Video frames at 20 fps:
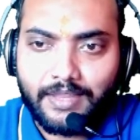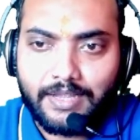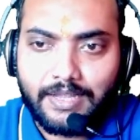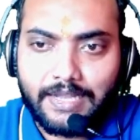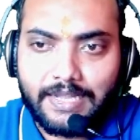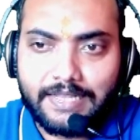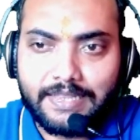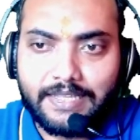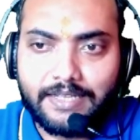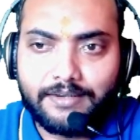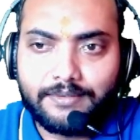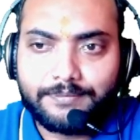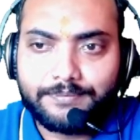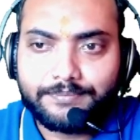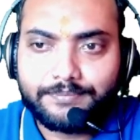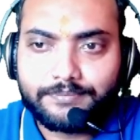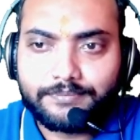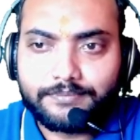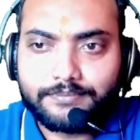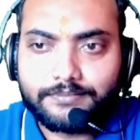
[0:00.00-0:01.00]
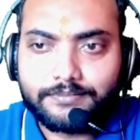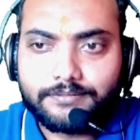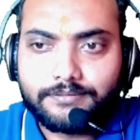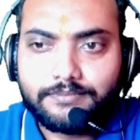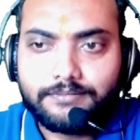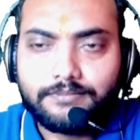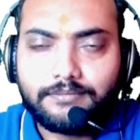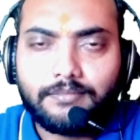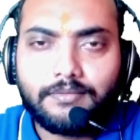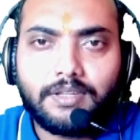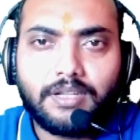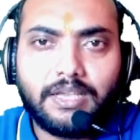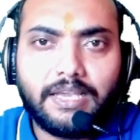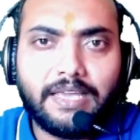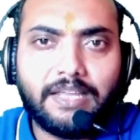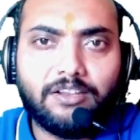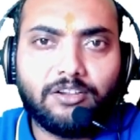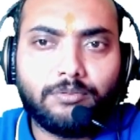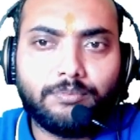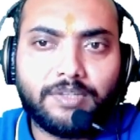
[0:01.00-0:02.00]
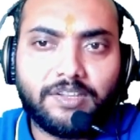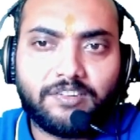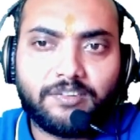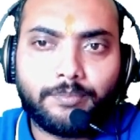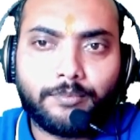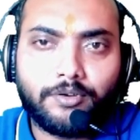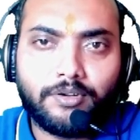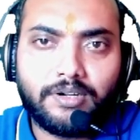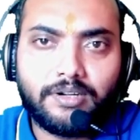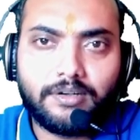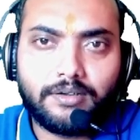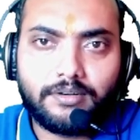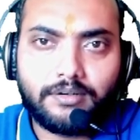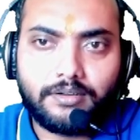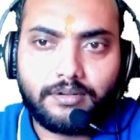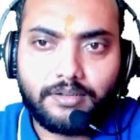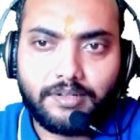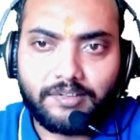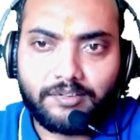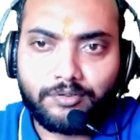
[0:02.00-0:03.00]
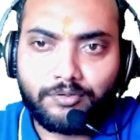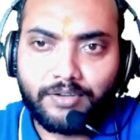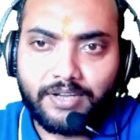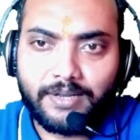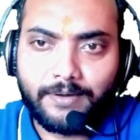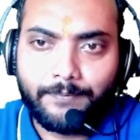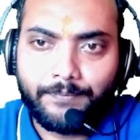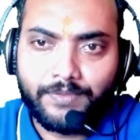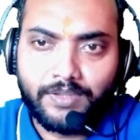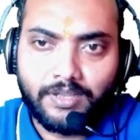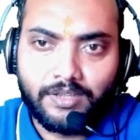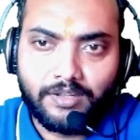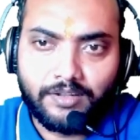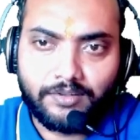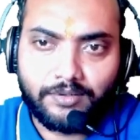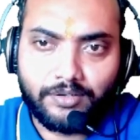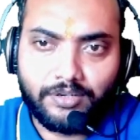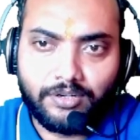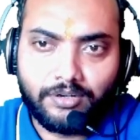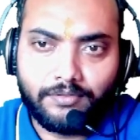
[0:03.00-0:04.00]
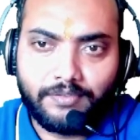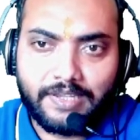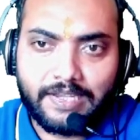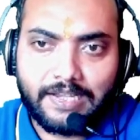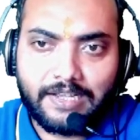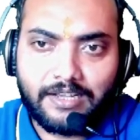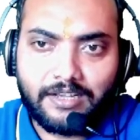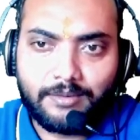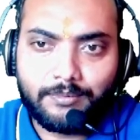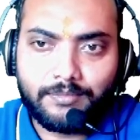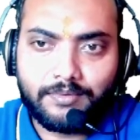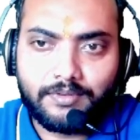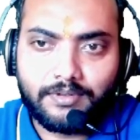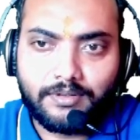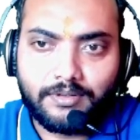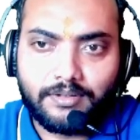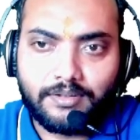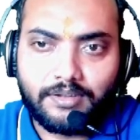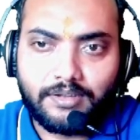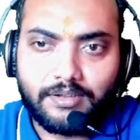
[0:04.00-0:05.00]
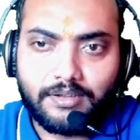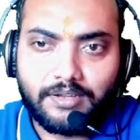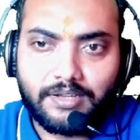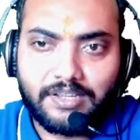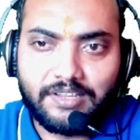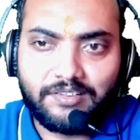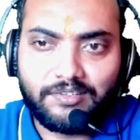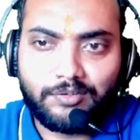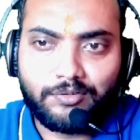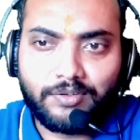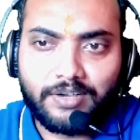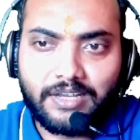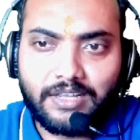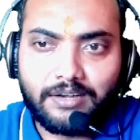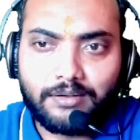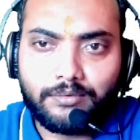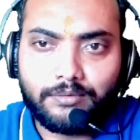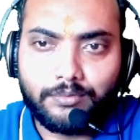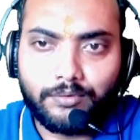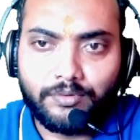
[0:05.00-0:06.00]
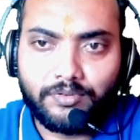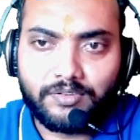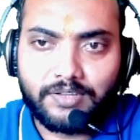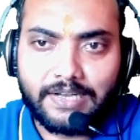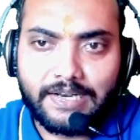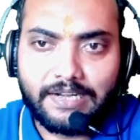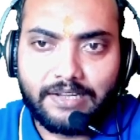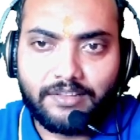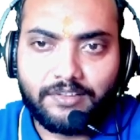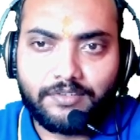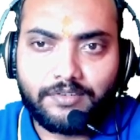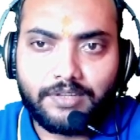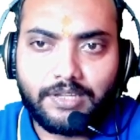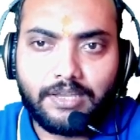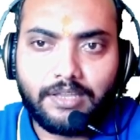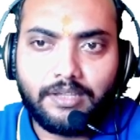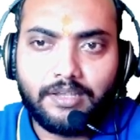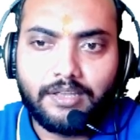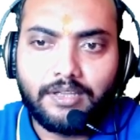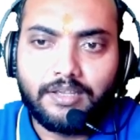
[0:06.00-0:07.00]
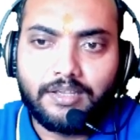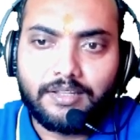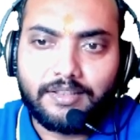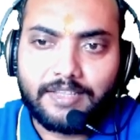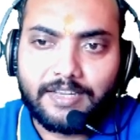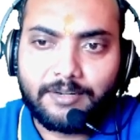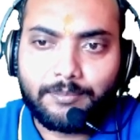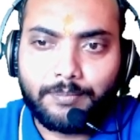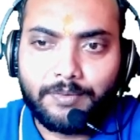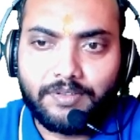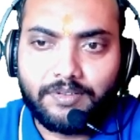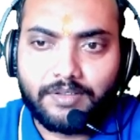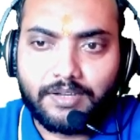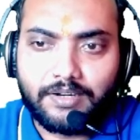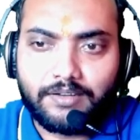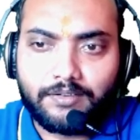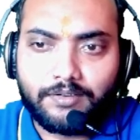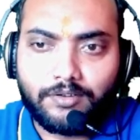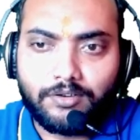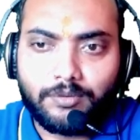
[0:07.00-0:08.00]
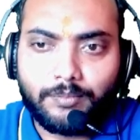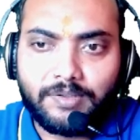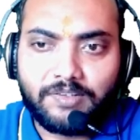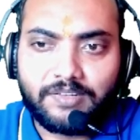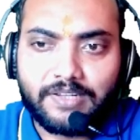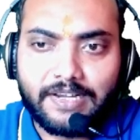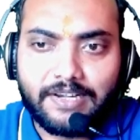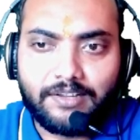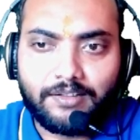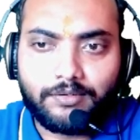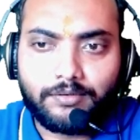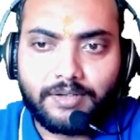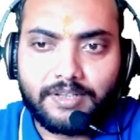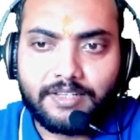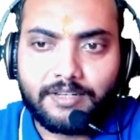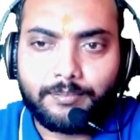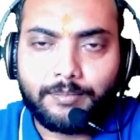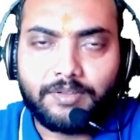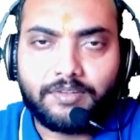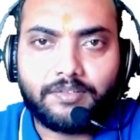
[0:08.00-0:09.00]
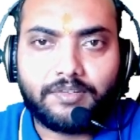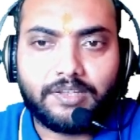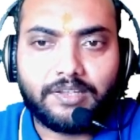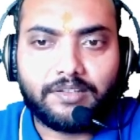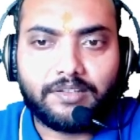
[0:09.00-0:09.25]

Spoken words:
And then area of the smaller square, so here we have a square whose side is C, That means it's going to be side square, that means c